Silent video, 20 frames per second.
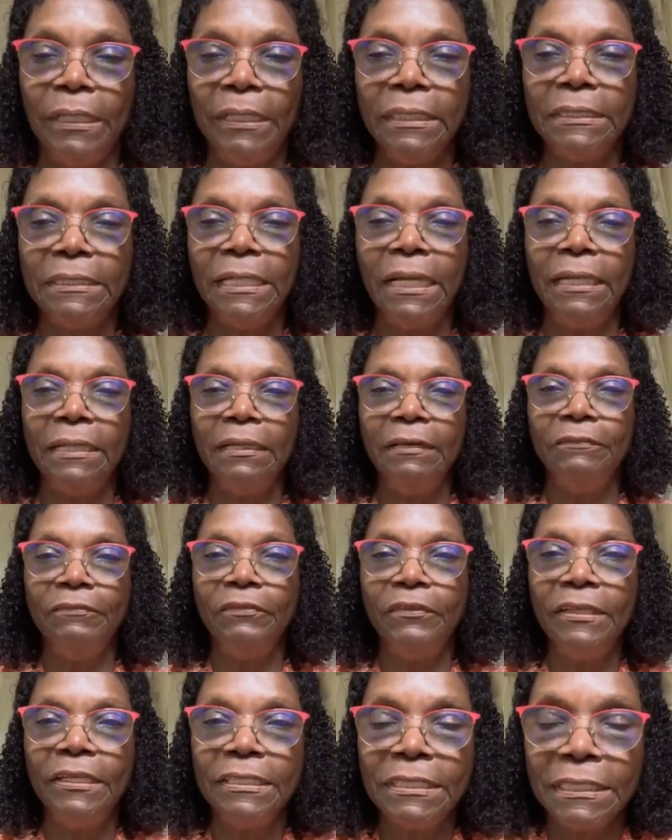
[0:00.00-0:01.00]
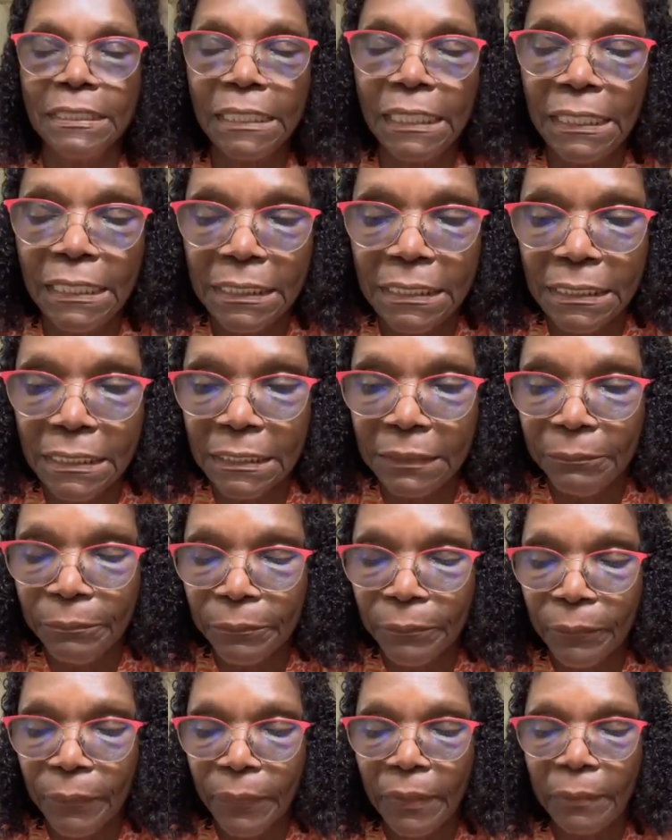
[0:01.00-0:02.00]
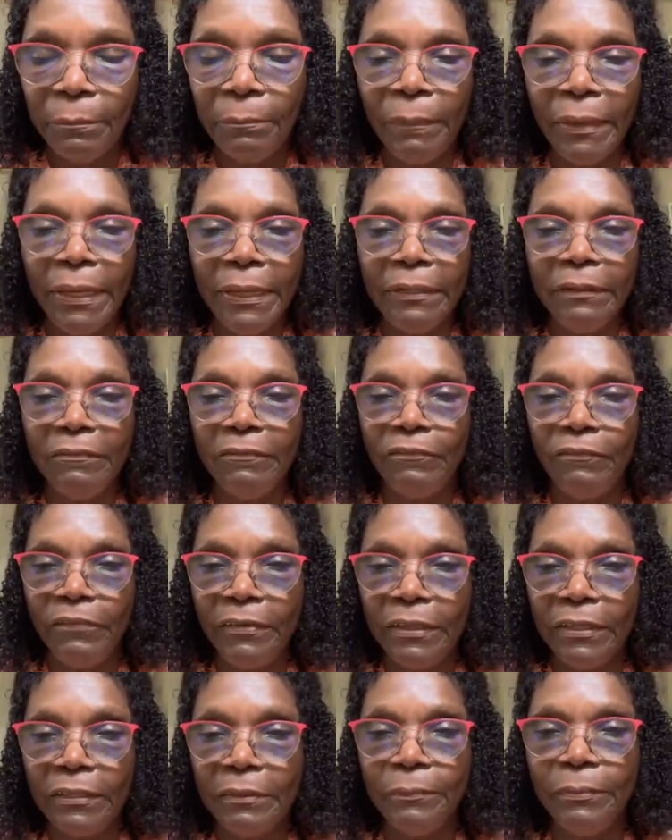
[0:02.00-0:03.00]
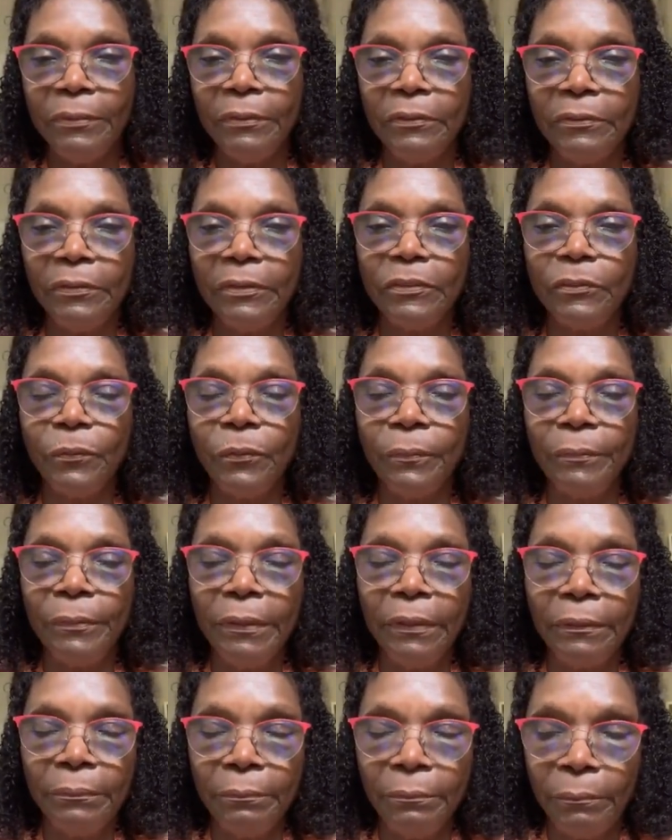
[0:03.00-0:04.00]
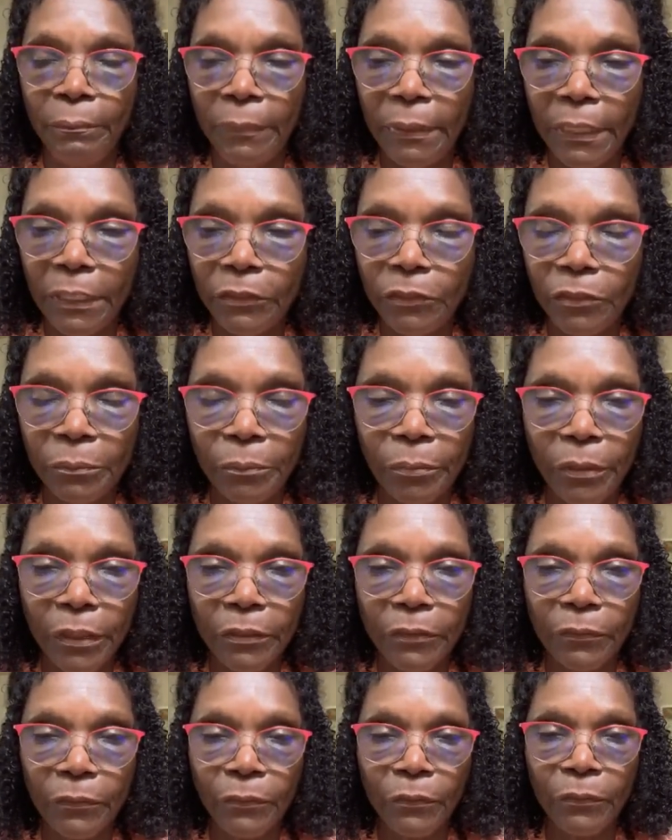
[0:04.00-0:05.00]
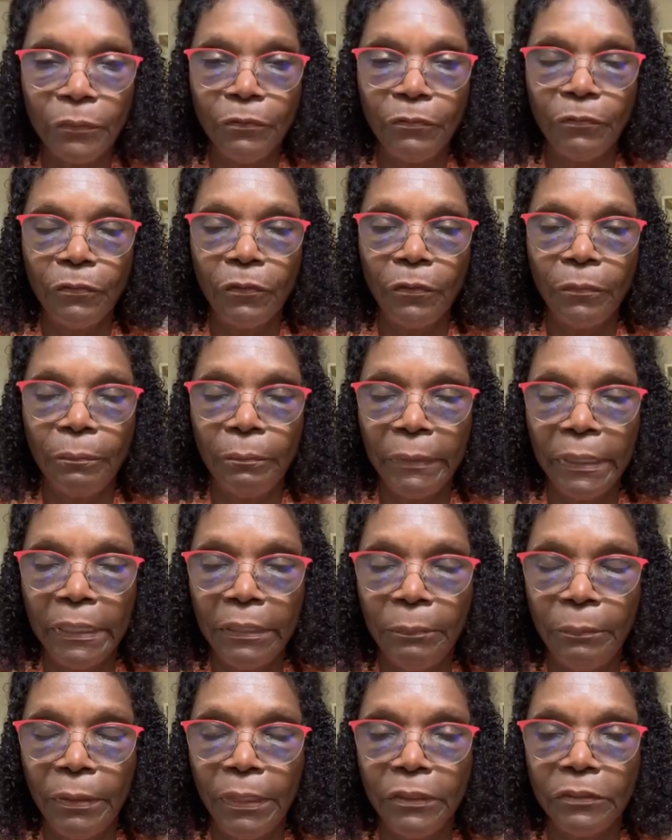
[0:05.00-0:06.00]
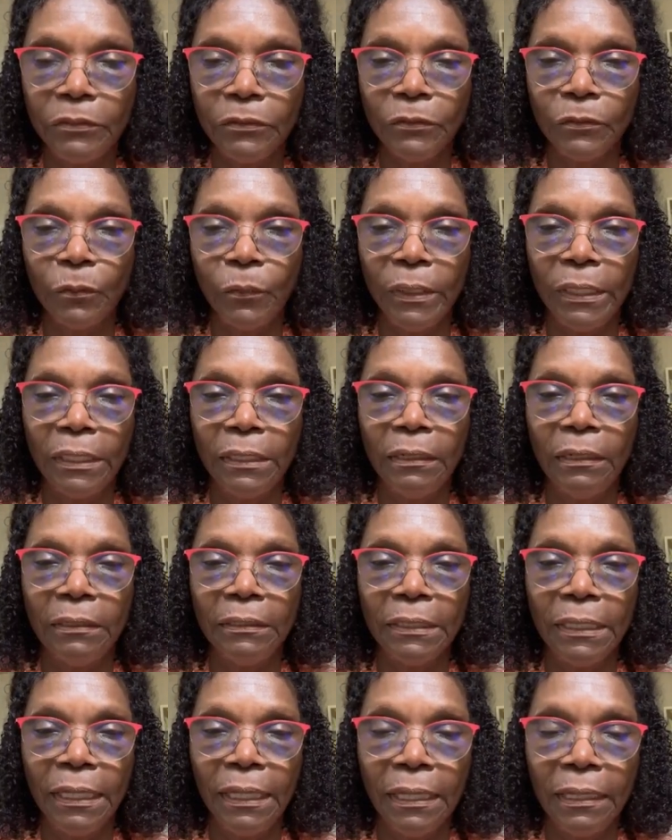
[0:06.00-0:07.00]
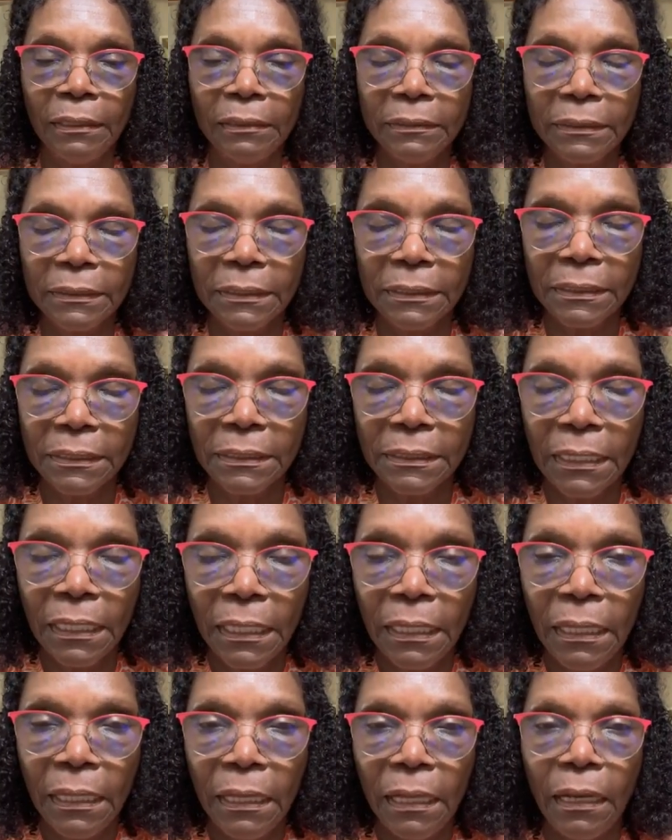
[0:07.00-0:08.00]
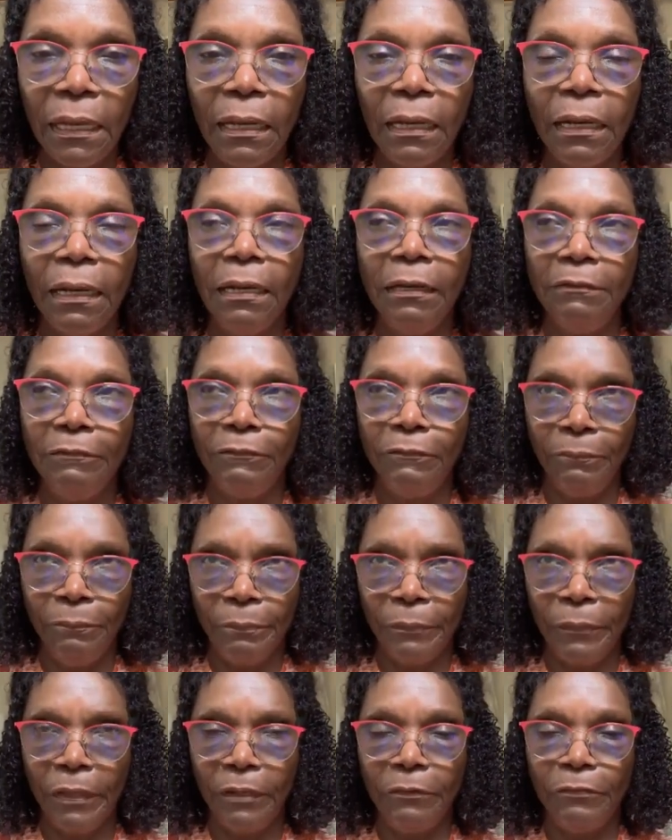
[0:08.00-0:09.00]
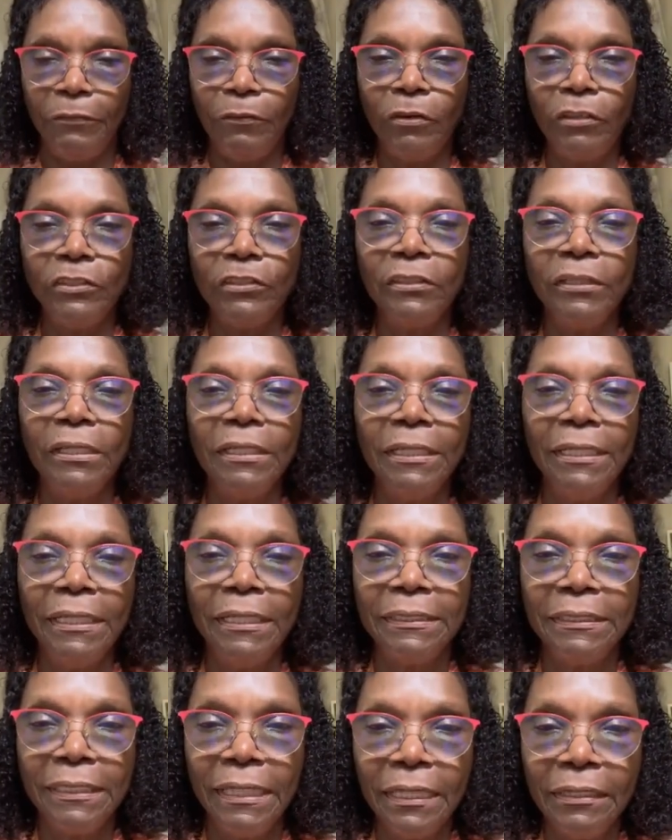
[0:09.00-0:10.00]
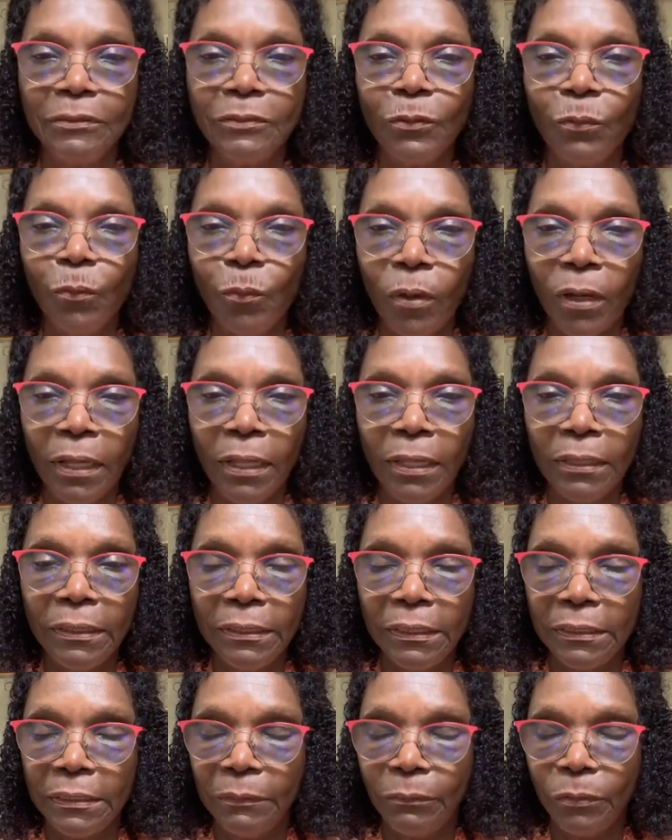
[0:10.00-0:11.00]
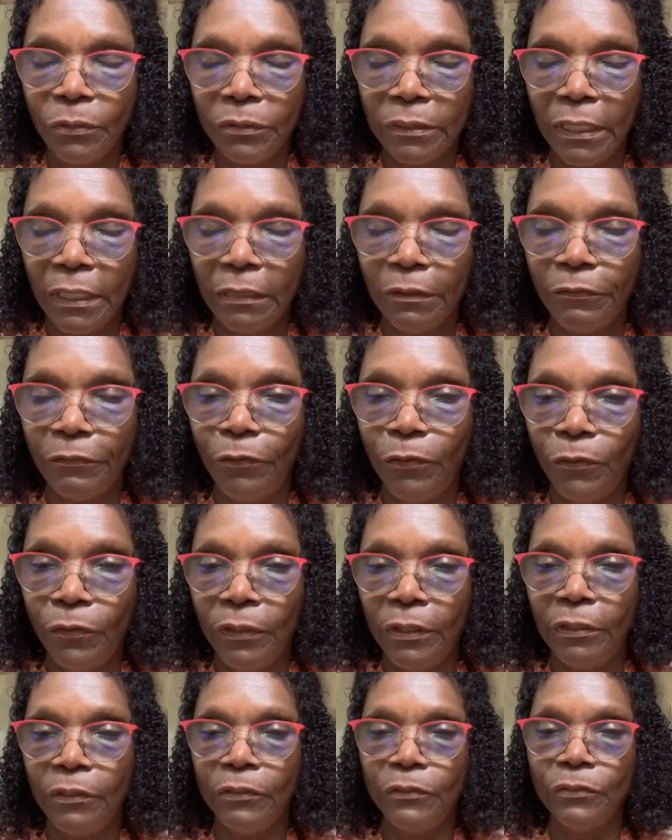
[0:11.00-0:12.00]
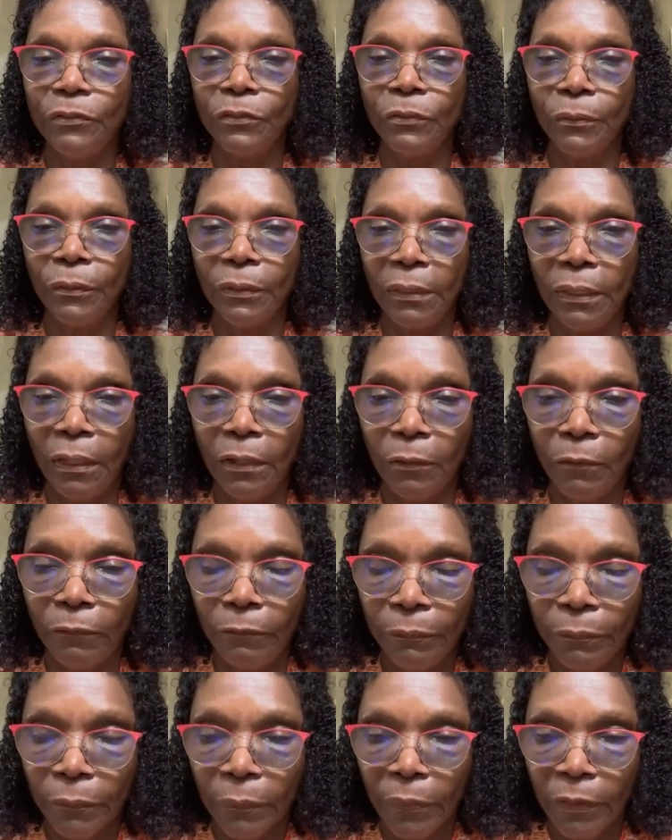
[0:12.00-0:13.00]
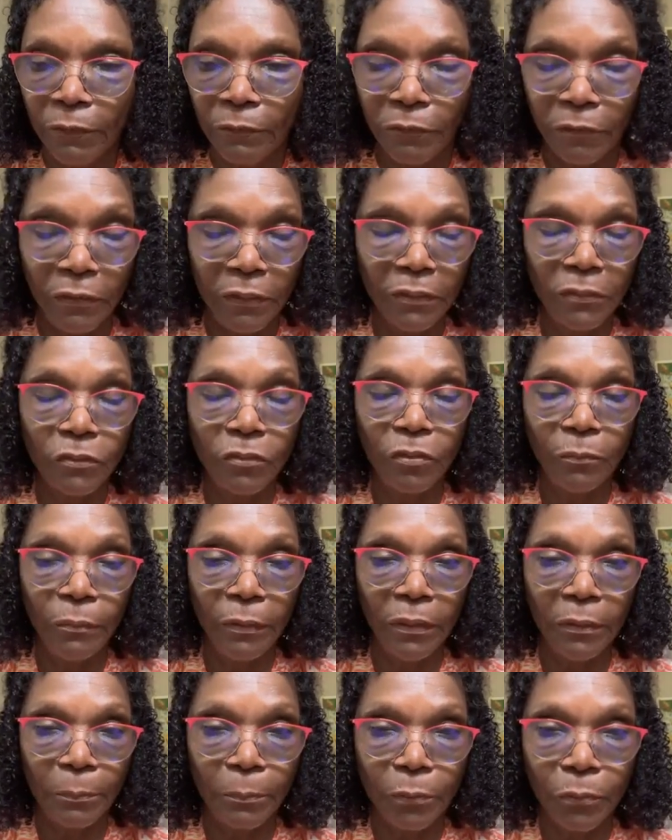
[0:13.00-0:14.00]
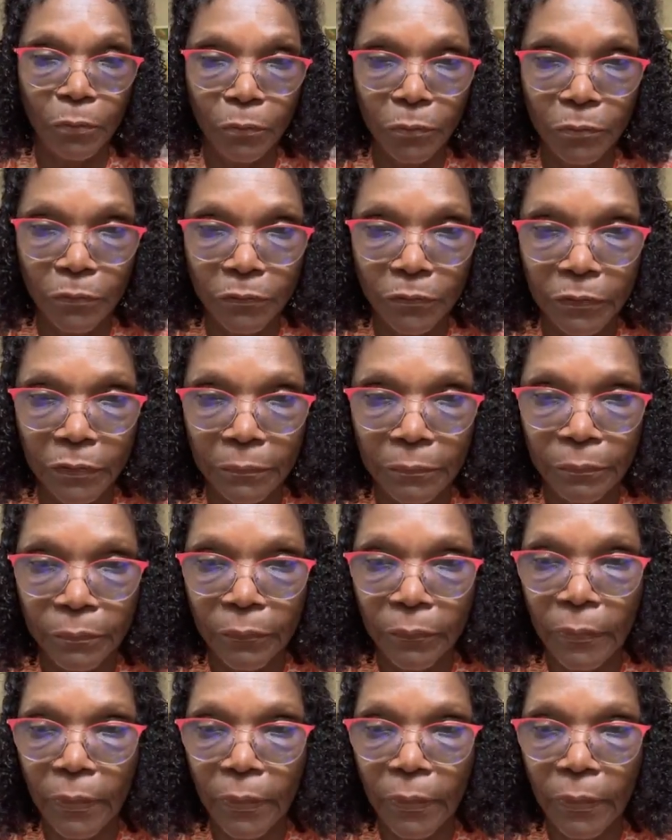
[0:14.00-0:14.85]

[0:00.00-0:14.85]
pigs. And if this is made available, this will be a major breakthrough for many patients waiting on dialysis. Unfortunately, it takes a while, and it will take a few years to allow for this to be approved.